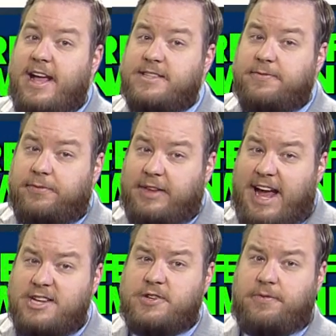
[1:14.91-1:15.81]
It's
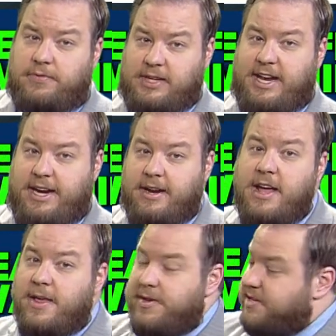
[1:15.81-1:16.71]
flash flooding.
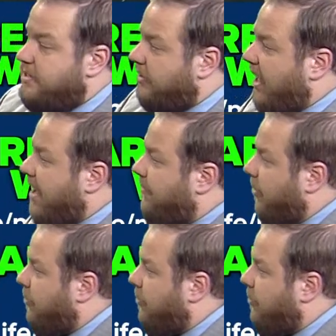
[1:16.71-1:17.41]
This is life or